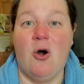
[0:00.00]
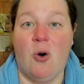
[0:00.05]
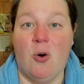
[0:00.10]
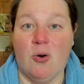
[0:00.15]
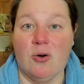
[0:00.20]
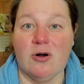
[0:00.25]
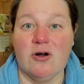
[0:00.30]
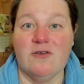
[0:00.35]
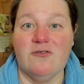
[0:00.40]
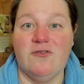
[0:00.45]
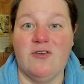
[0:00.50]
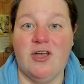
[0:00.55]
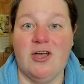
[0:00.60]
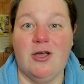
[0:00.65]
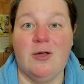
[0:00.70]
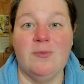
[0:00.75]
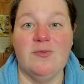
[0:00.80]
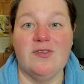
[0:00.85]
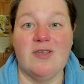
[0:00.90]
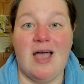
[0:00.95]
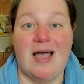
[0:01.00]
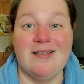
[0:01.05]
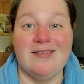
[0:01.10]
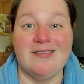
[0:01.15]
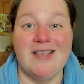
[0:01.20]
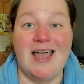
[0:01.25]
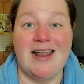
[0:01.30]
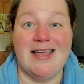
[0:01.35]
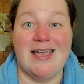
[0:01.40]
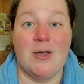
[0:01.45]
horror films. I
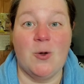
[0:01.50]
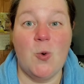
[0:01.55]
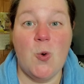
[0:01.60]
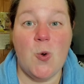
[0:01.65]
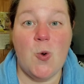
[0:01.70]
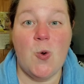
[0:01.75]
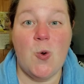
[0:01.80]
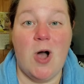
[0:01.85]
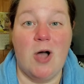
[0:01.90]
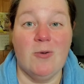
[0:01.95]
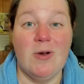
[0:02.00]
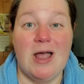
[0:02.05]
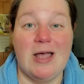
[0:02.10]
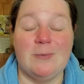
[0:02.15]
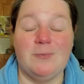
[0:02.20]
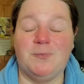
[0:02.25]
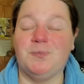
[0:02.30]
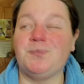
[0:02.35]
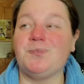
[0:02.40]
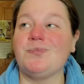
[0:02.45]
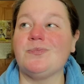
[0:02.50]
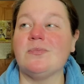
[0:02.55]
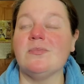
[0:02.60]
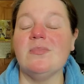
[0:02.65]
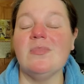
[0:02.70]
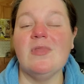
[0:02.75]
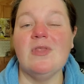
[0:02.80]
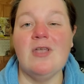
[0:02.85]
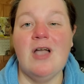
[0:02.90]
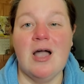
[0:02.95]
said it. Woo, all right.
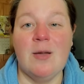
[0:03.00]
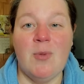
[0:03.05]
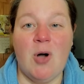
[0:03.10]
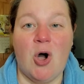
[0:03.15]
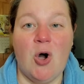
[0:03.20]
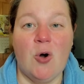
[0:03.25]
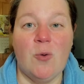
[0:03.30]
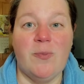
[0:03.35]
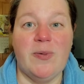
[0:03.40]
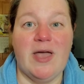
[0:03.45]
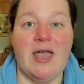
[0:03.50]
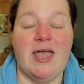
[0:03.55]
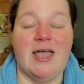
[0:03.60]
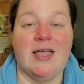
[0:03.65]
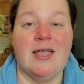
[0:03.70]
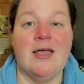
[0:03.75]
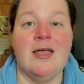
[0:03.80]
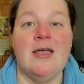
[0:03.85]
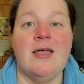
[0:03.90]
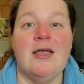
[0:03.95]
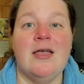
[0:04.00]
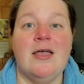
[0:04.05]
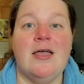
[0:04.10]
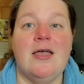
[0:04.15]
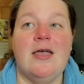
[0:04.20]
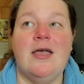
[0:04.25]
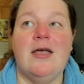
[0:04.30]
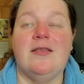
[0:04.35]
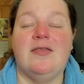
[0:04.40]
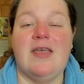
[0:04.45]
I'm hoping
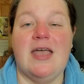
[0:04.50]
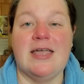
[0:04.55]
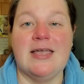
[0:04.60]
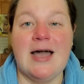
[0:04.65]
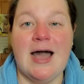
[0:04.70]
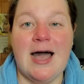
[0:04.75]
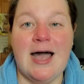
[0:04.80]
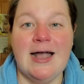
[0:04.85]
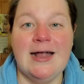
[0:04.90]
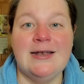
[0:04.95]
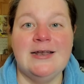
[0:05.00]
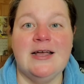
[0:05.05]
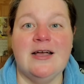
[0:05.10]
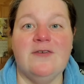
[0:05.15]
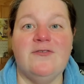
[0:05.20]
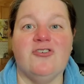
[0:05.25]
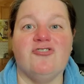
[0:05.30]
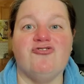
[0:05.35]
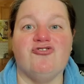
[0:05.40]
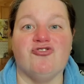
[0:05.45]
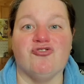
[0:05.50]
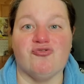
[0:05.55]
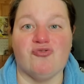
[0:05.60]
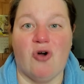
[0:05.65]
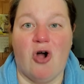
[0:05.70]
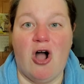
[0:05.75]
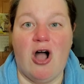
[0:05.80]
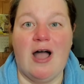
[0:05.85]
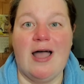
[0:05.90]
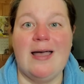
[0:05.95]
they kind of
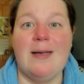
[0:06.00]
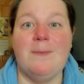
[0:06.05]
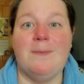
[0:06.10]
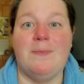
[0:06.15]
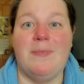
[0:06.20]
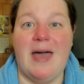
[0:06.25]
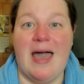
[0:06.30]
draw it